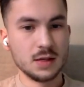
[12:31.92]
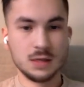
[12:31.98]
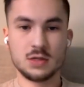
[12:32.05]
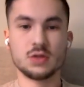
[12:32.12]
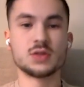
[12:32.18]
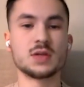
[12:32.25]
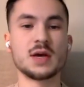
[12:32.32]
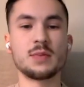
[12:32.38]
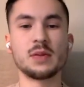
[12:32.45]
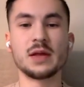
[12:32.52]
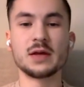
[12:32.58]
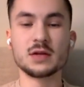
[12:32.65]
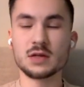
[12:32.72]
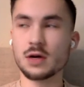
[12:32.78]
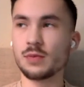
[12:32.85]
and because I
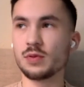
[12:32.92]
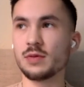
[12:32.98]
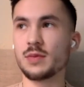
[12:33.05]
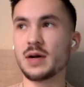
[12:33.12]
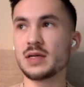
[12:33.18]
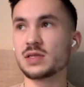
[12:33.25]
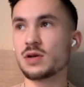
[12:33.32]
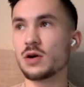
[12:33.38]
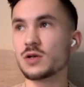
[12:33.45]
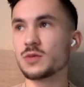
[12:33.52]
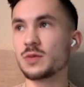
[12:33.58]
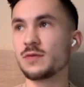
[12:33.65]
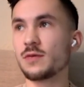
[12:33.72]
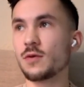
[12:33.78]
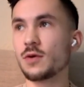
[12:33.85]
played a couple of my
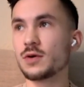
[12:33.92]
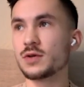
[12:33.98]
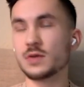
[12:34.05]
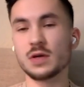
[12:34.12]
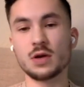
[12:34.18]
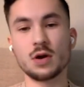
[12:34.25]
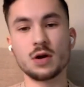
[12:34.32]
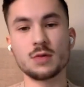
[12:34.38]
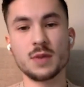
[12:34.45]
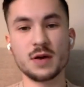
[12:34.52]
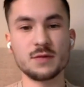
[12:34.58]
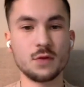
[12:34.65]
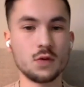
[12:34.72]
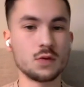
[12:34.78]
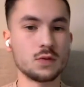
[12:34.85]
songs before, so he heard
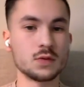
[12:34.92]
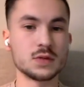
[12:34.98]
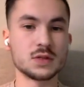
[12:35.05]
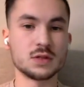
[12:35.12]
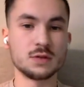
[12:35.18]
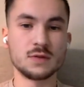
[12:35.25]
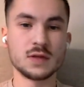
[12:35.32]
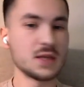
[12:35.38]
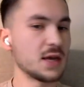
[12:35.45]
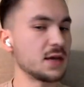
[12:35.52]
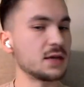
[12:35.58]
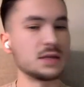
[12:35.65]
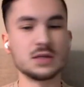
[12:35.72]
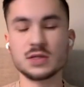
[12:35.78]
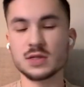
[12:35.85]
my vocals and stuff like
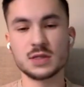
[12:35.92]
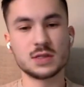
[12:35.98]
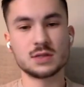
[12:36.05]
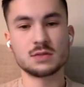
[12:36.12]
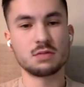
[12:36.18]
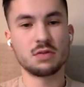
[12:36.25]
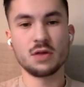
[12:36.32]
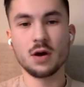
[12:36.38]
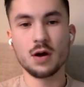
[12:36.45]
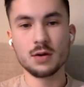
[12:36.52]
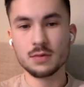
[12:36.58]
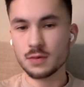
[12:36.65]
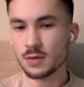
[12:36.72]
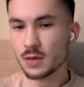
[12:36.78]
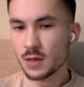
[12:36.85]
that, and he just
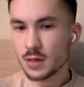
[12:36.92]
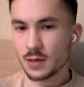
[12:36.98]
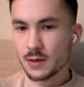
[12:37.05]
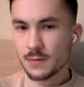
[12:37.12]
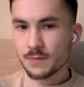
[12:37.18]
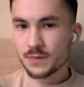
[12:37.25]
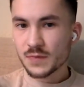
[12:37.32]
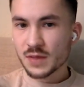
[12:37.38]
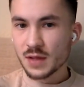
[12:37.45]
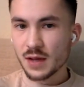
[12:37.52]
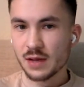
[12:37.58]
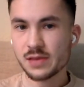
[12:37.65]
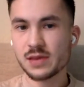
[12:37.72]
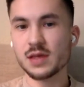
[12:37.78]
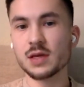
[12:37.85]
thought,
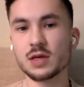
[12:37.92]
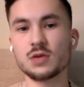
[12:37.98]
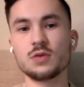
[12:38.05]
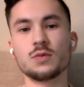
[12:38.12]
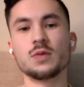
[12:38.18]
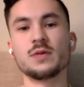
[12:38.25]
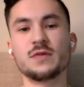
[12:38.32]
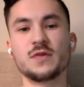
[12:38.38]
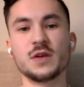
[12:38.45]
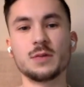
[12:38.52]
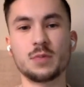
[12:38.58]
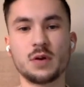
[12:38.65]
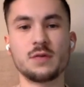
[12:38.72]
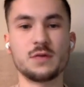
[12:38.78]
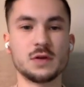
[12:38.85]
I think you would
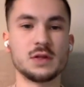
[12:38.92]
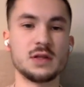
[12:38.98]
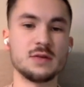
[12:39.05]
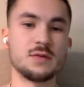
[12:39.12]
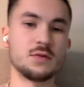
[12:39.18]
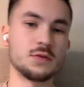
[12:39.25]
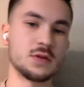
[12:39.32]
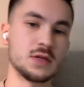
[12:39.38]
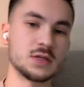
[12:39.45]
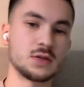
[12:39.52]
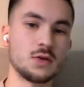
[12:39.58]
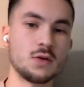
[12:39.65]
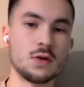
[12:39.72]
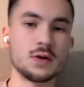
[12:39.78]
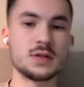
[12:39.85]
fit perfectly for these
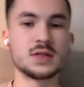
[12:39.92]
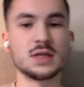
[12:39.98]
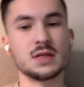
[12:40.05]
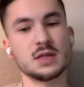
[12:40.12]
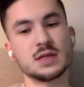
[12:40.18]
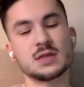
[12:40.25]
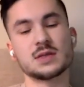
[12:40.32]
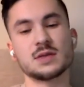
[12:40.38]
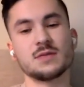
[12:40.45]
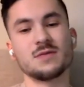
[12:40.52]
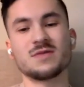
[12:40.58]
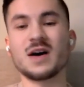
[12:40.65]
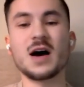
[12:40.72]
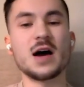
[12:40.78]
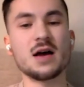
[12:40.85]
chords and this
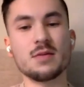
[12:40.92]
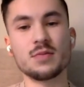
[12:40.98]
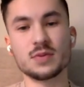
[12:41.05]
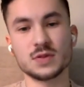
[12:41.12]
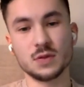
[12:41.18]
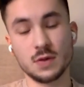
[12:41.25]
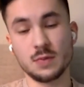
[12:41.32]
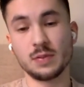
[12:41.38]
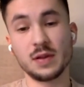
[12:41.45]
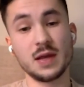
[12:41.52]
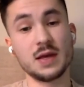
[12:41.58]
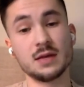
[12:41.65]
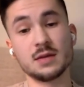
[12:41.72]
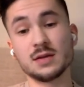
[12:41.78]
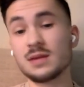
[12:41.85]
vibe. So he
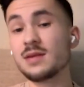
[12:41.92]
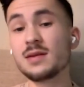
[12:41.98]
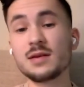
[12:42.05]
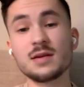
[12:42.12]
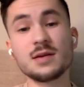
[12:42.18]
played the